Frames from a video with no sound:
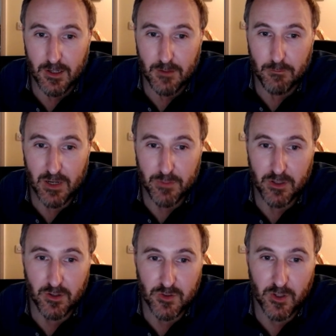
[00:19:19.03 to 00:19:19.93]
but
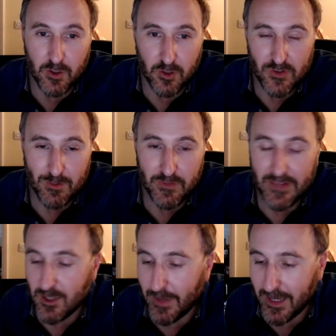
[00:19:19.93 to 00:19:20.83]
because of the contract with
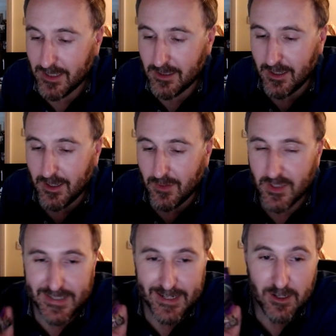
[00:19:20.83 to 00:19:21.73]
Incubate, this
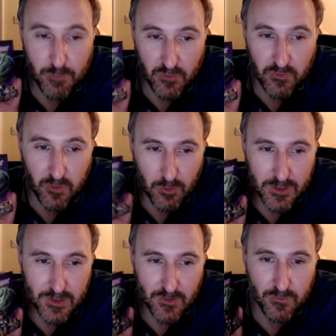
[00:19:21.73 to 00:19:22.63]
then got put forward
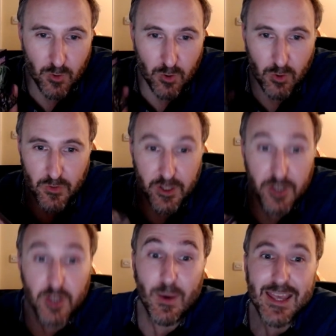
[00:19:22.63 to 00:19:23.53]
for the
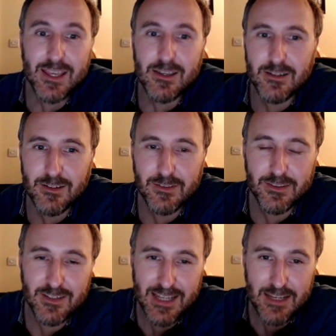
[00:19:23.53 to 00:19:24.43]
QA
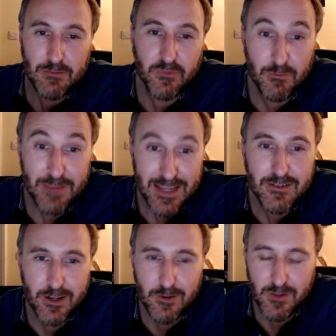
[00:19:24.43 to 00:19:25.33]
team, for me,
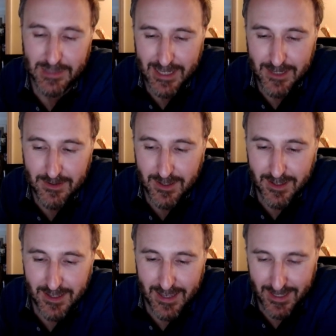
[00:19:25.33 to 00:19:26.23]
to play,
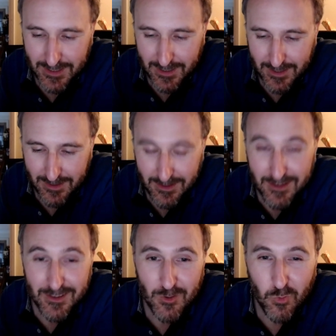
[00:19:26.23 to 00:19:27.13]
and
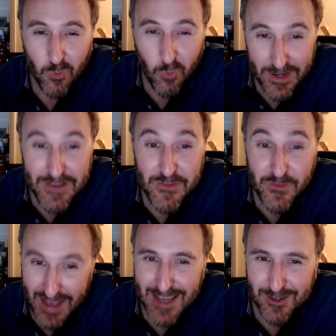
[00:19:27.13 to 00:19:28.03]
we
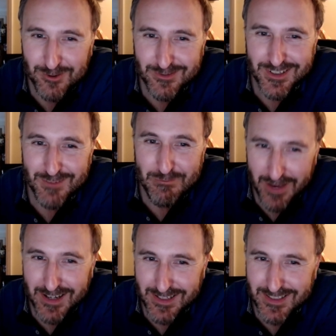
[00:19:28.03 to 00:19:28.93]
found
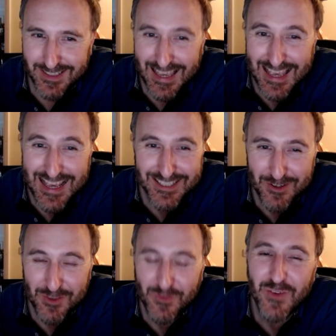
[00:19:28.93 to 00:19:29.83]
bugs. So the
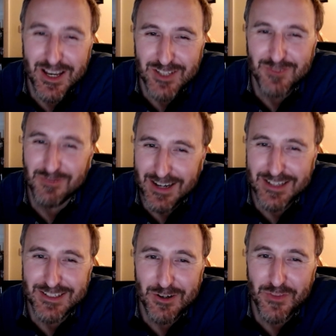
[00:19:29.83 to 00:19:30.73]
first run
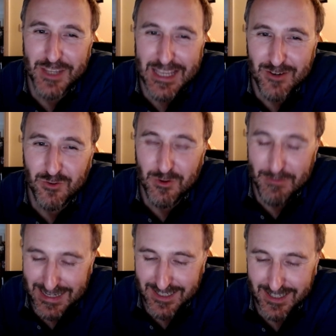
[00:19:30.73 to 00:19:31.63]
of the
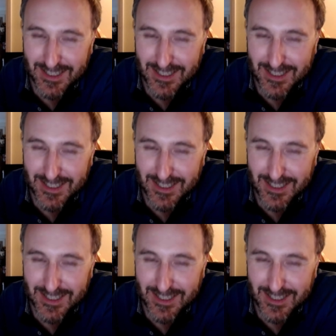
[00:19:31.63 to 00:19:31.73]
Chromatic